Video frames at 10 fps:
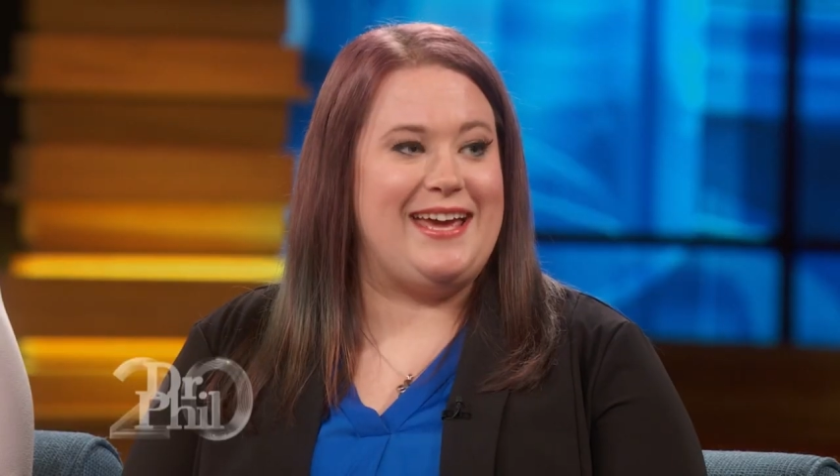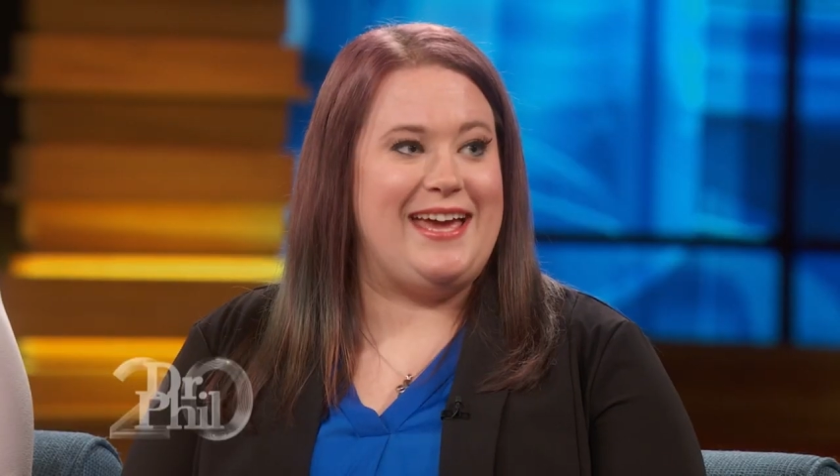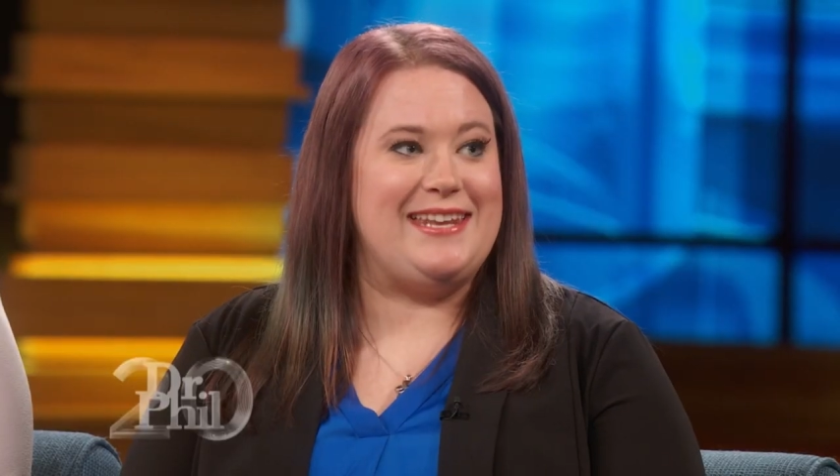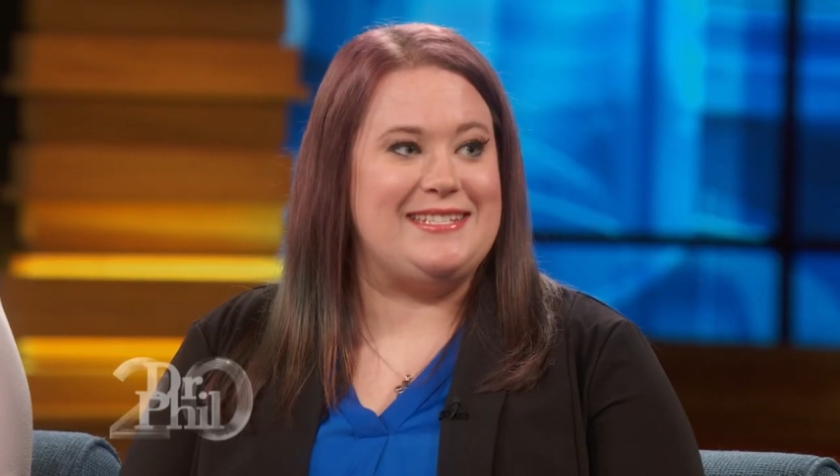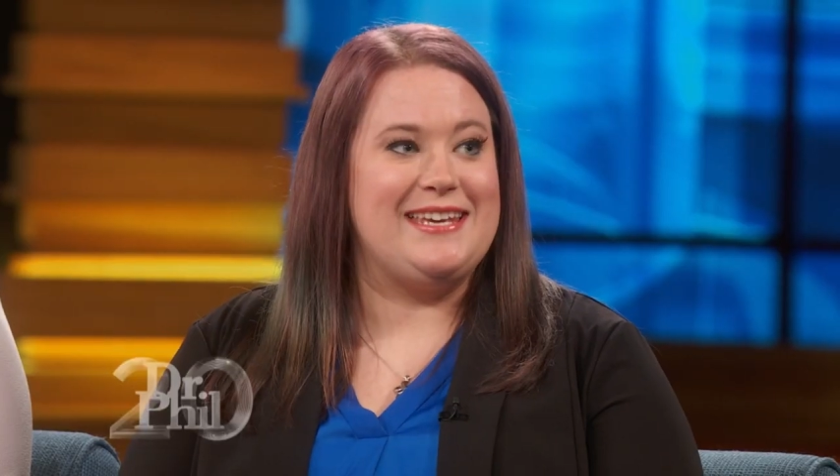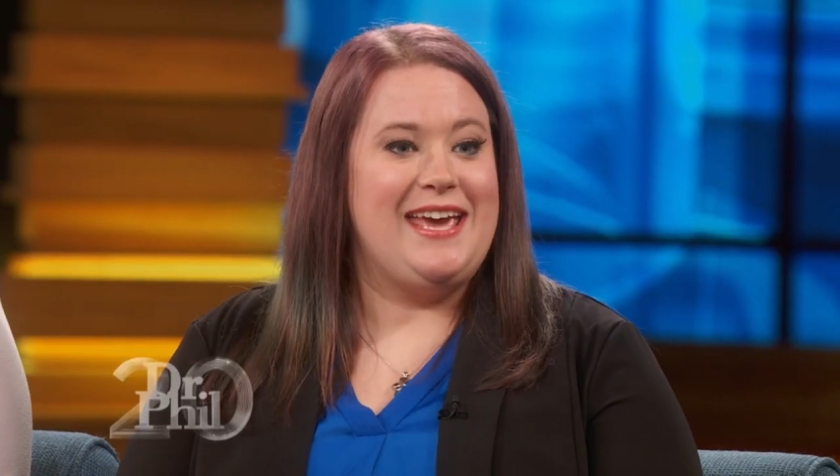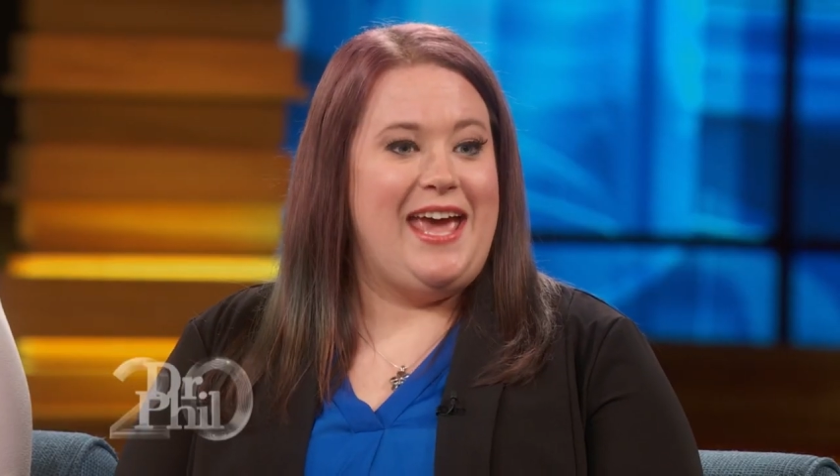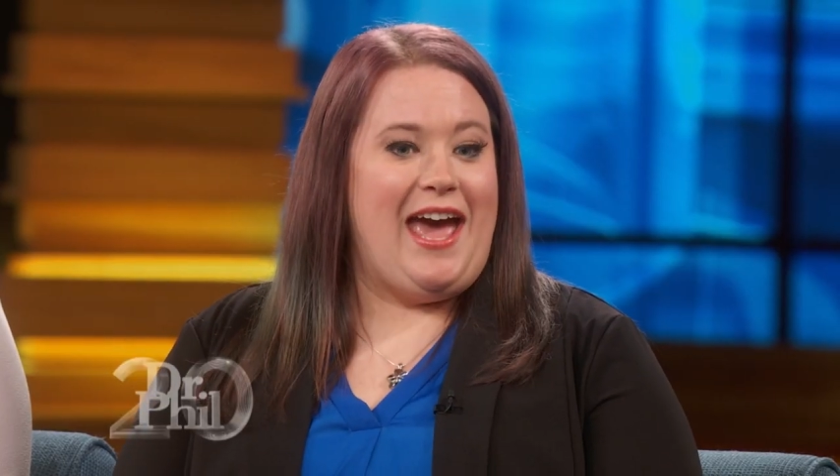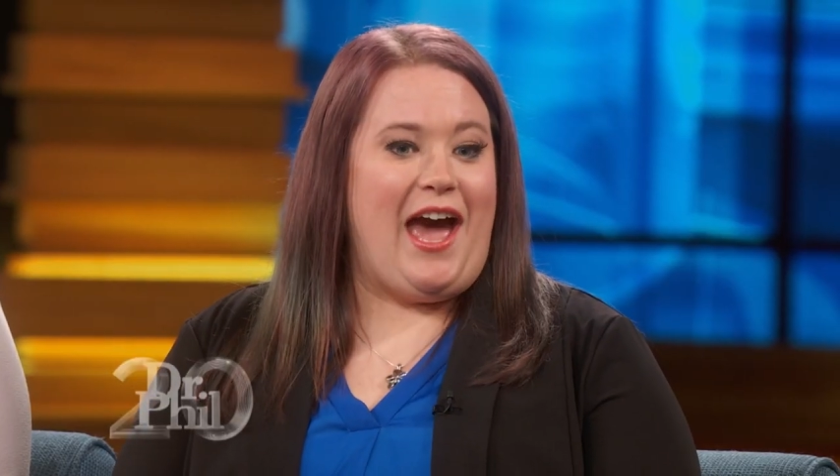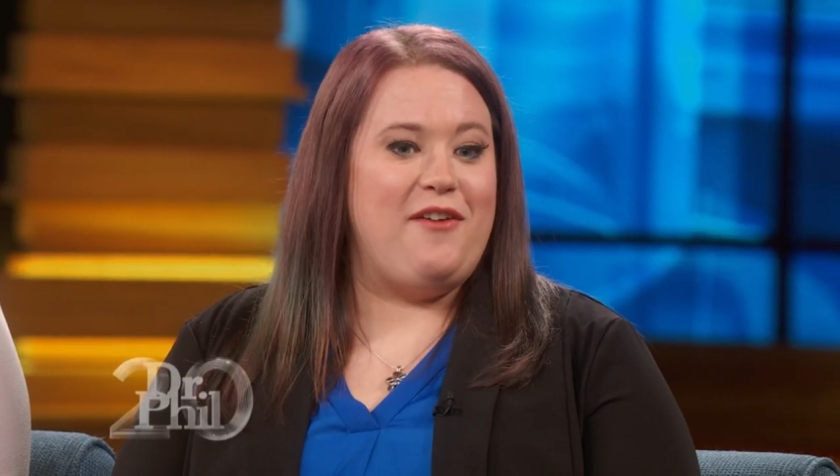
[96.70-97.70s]
and
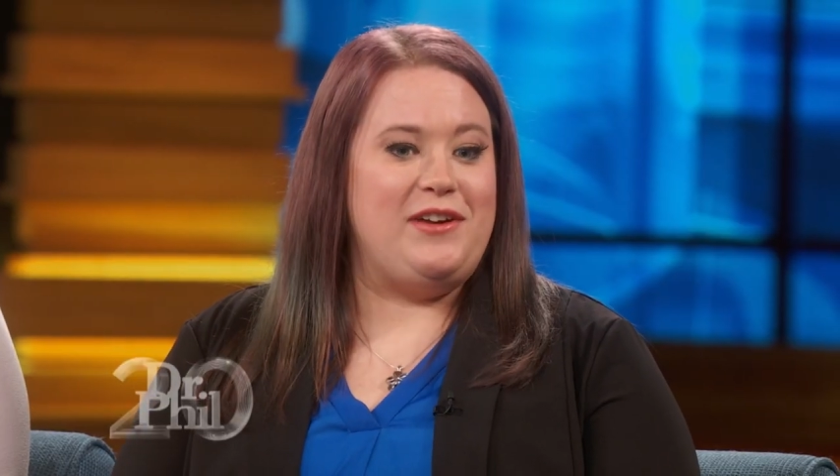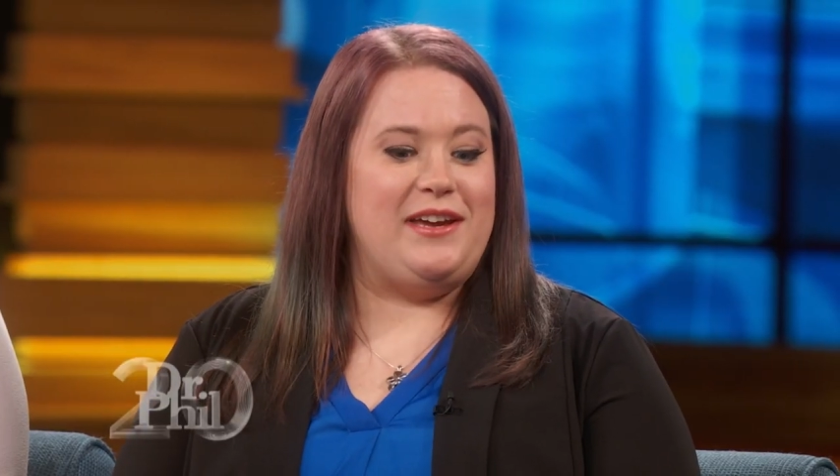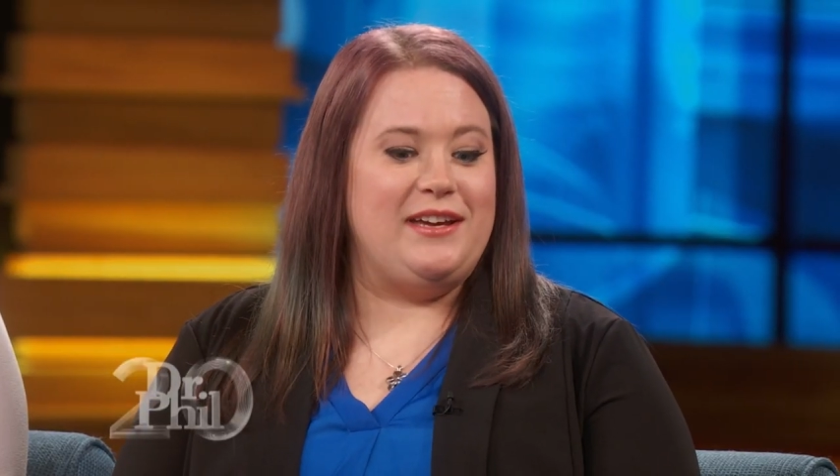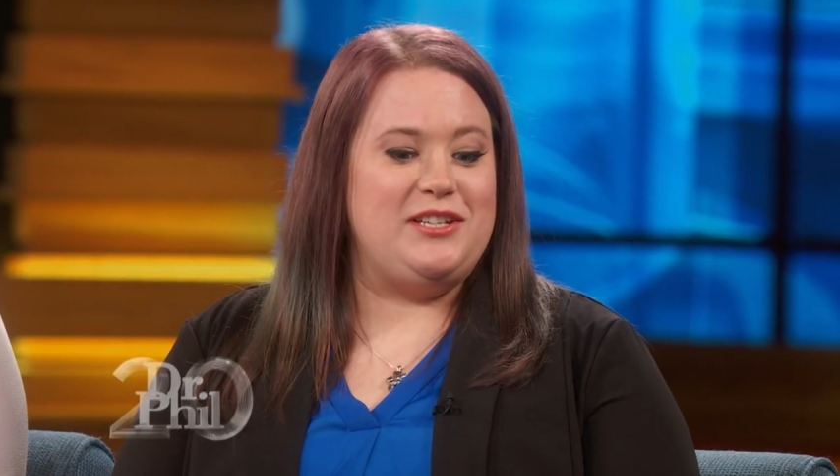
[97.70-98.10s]
having